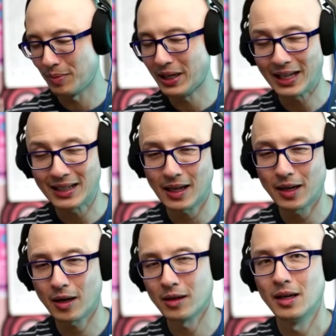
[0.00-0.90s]
Bungay
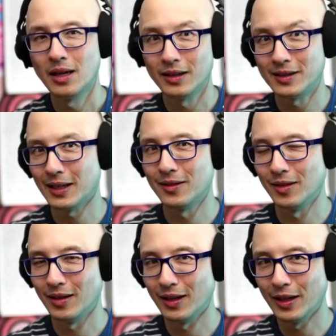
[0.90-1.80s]
Stanier
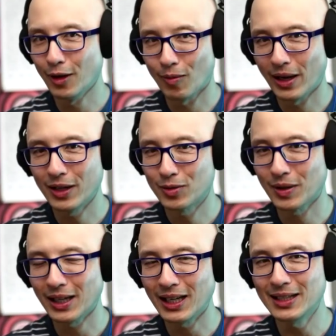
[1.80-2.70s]
said, you know,
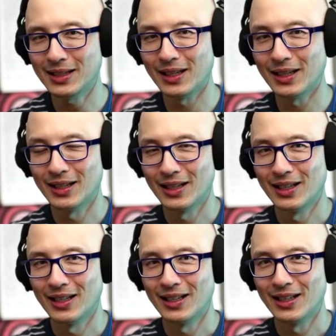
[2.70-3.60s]
writing's really easy.
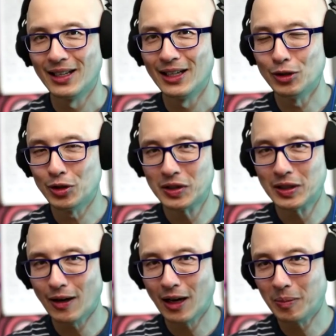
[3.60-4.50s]
You just
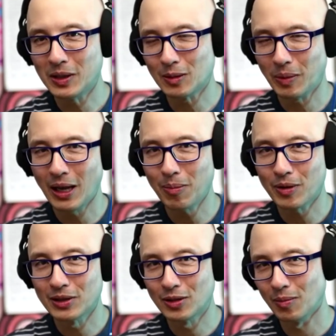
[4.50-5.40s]
stare at a piece of
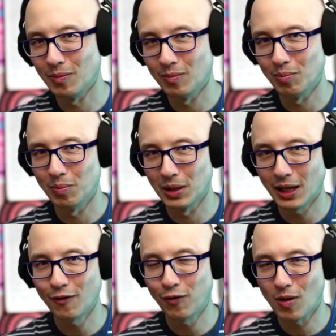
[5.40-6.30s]
paper until
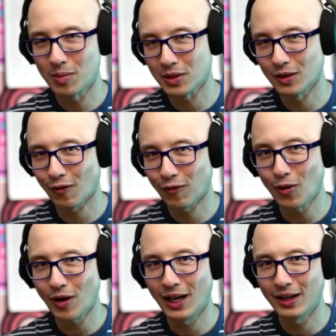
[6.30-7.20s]
blood forms on your
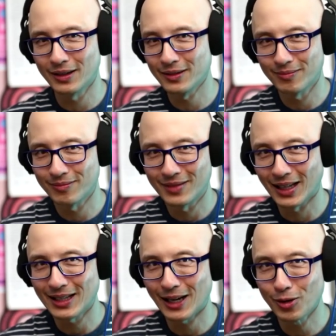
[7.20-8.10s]
forehead, and
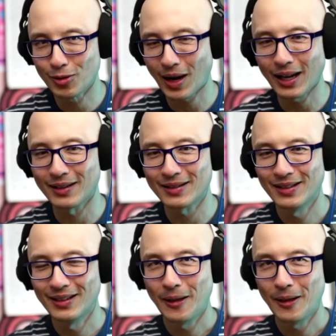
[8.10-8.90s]
that's how you write. Oh,